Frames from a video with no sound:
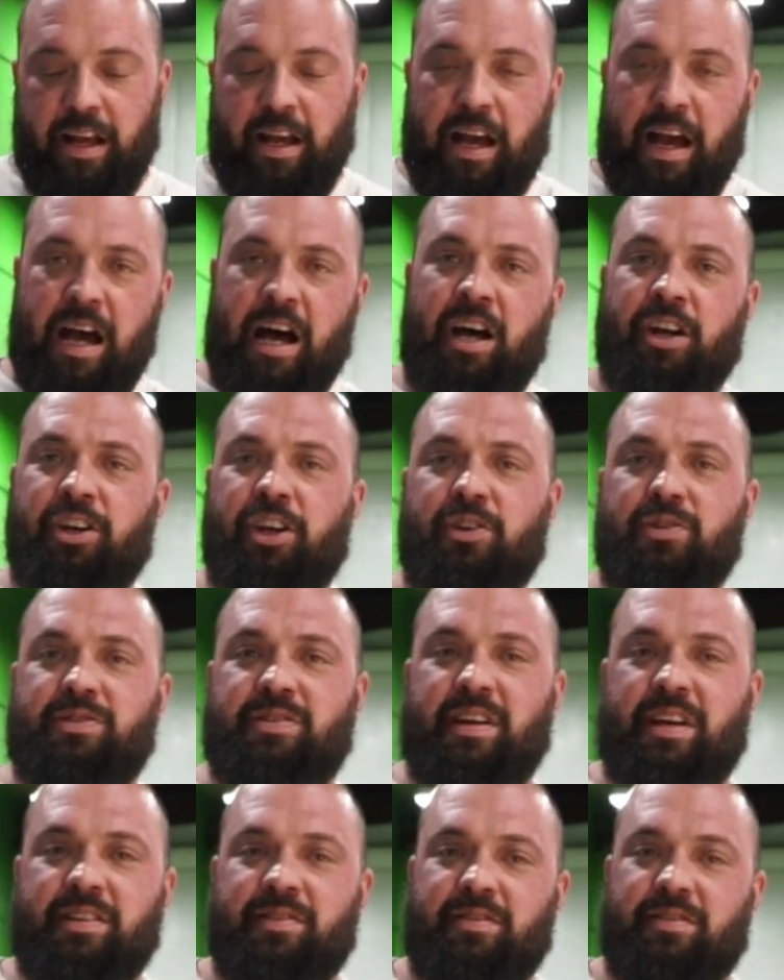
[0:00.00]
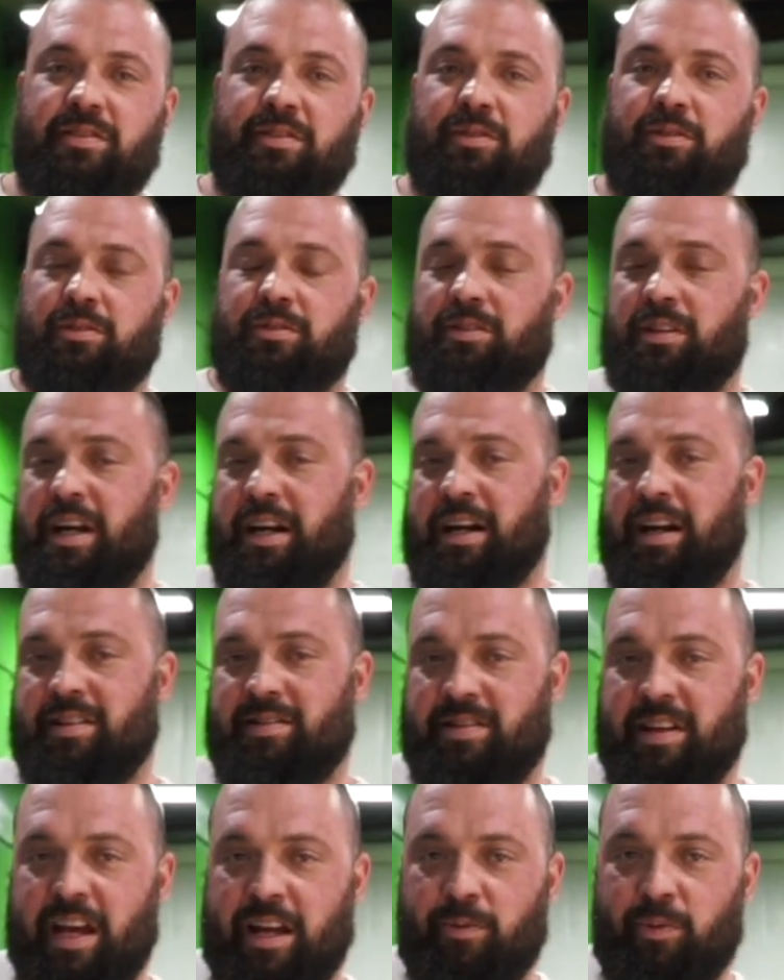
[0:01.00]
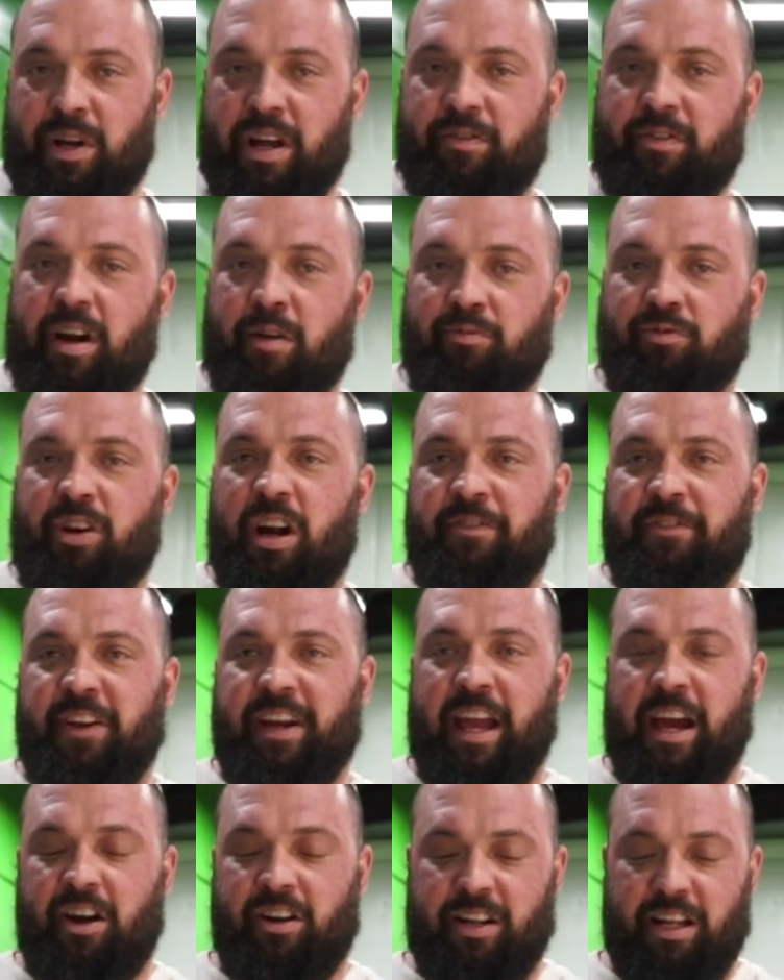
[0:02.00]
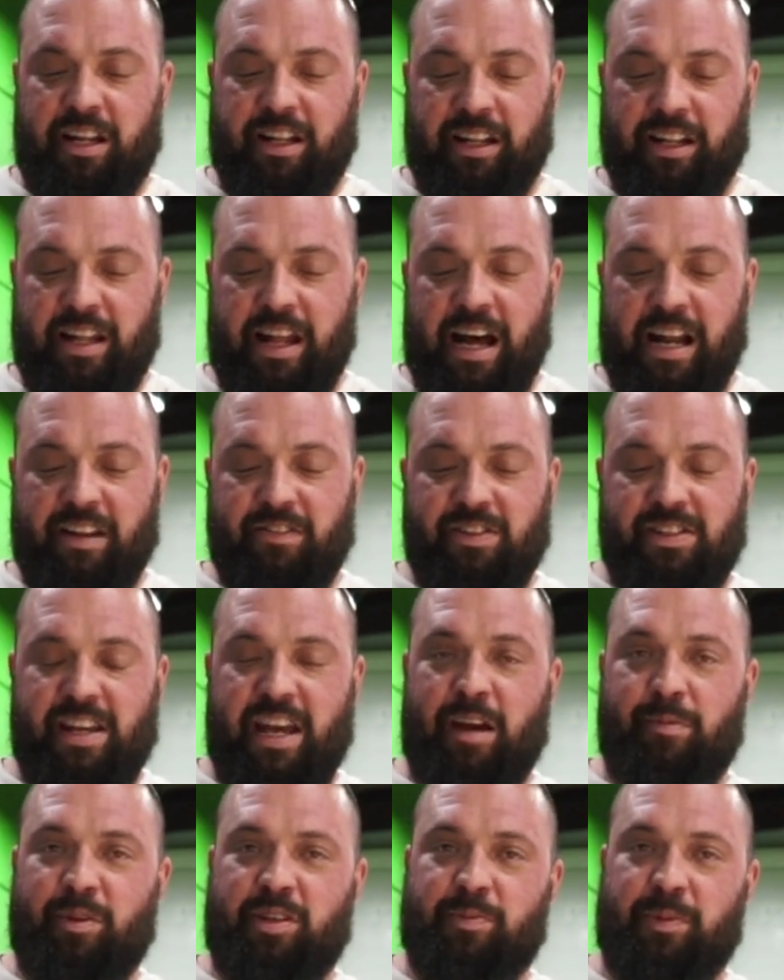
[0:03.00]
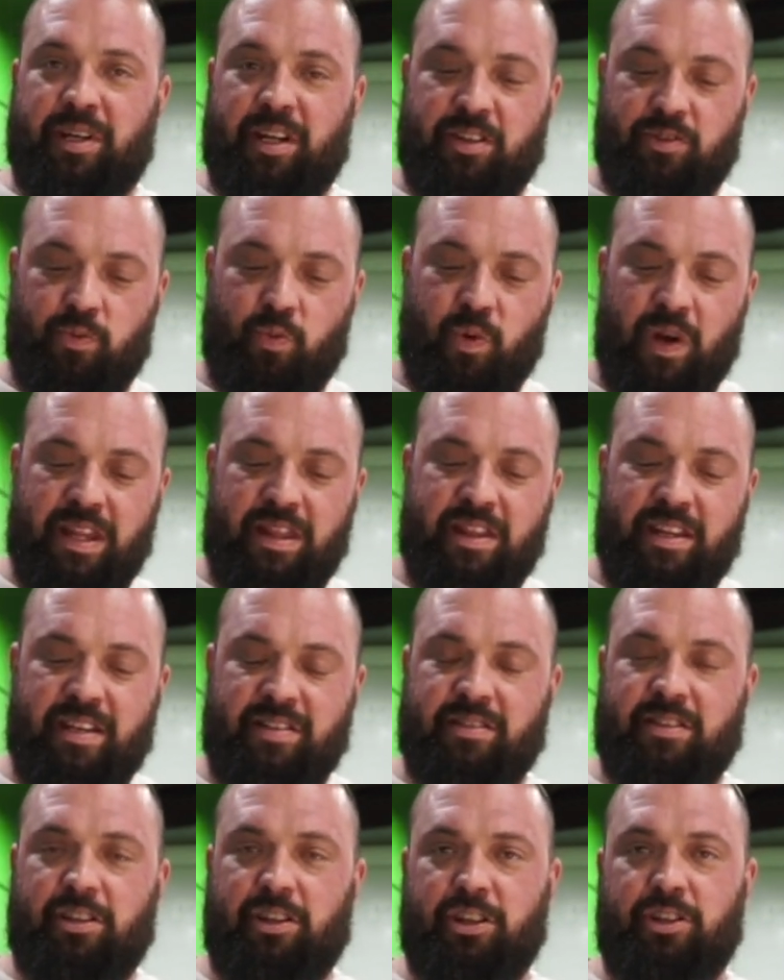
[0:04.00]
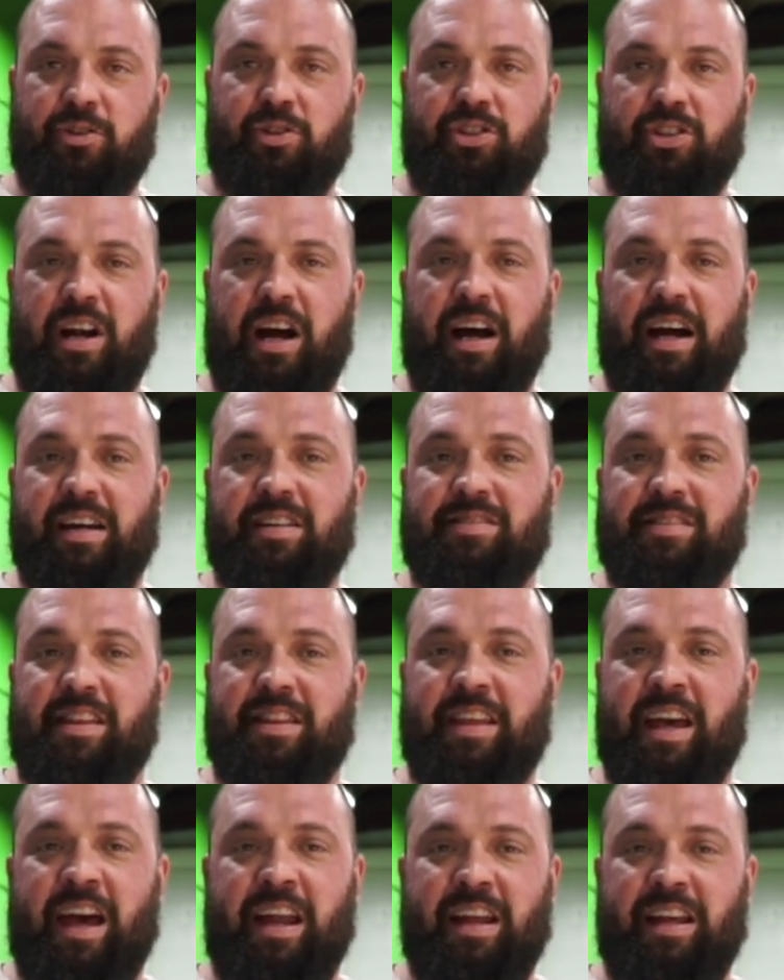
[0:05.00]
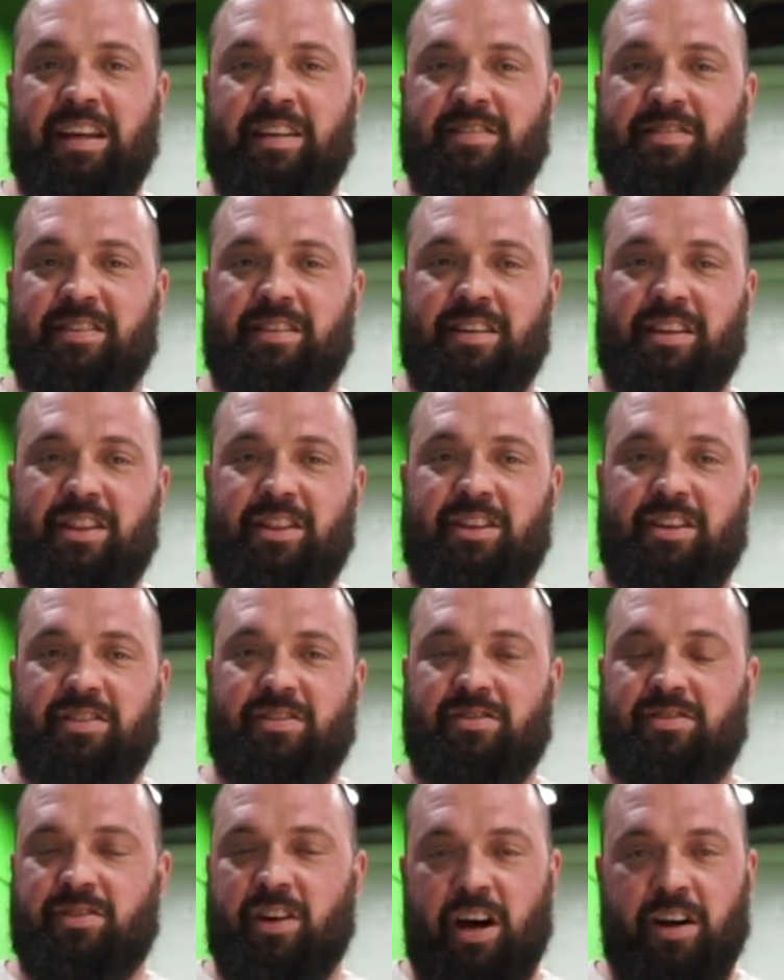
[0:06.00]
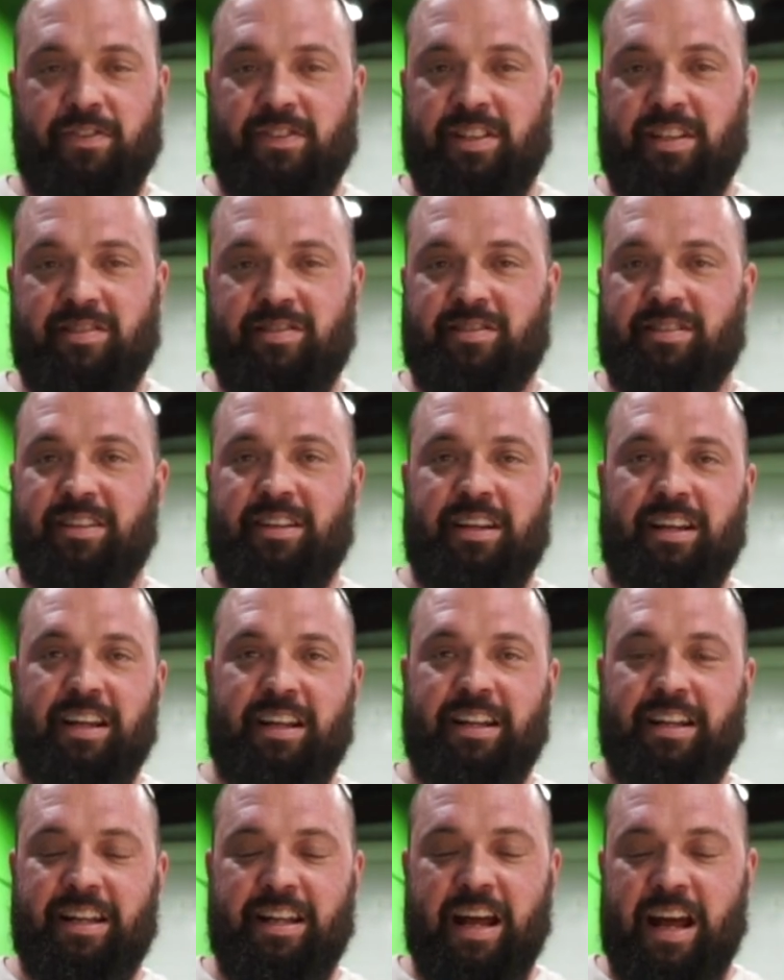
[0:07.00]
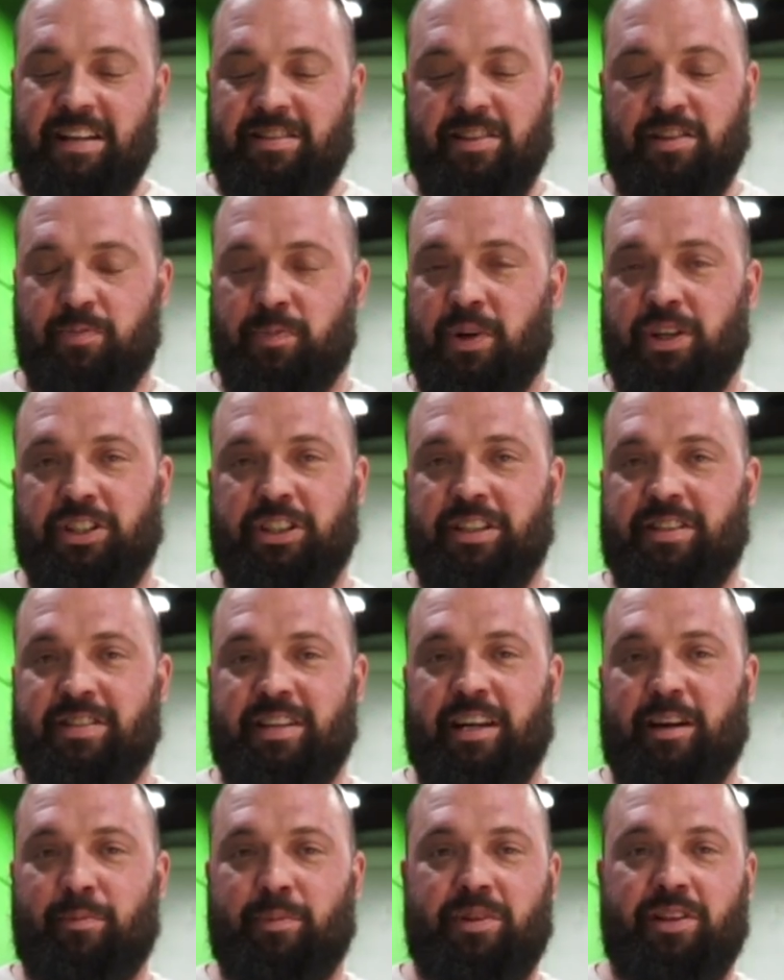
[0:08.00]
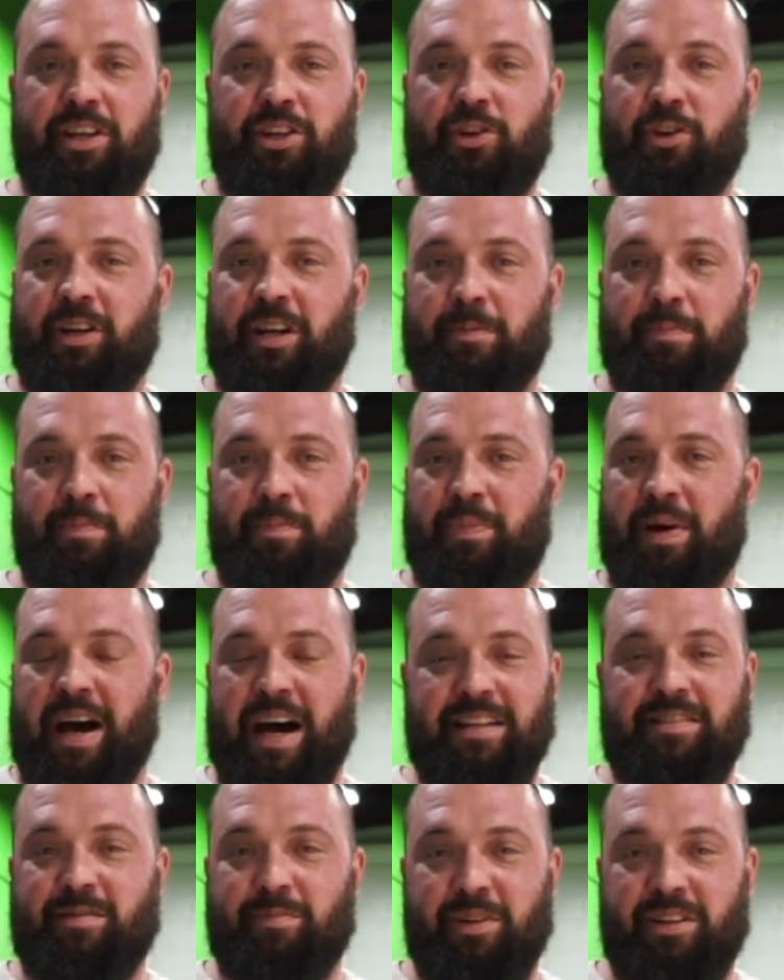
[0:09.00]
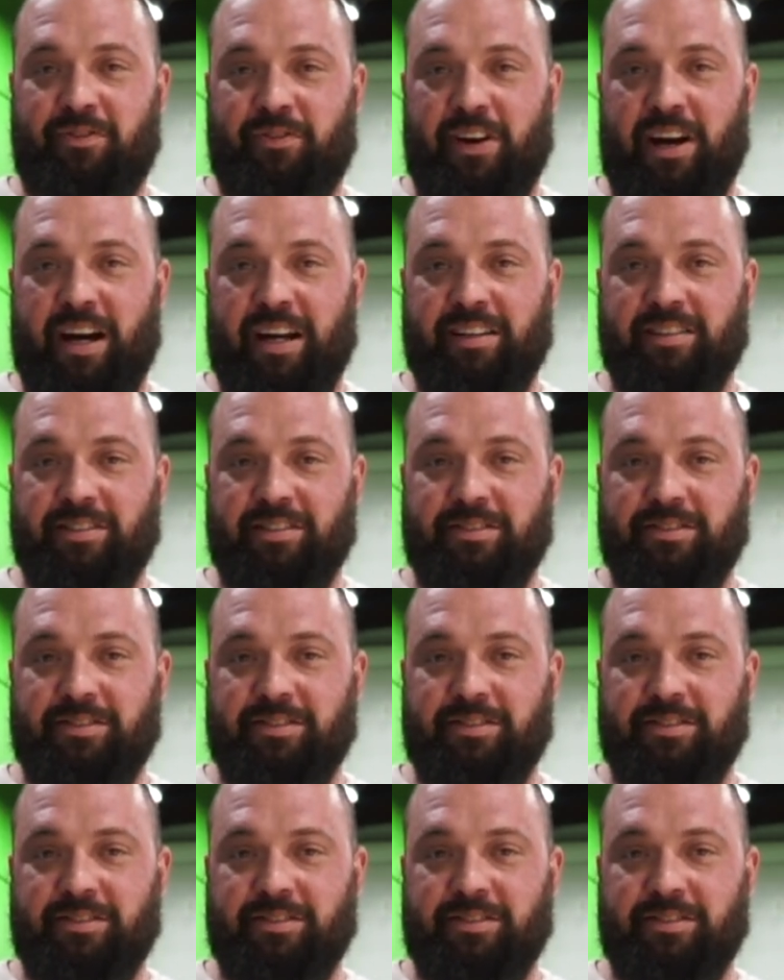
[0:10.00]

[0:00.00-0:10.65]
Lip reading: I'll use this, like I said, whenever I'm roughing out a lot of damage, because when this glue dries, that is the softest, nicest pushing tip that you could possibly find.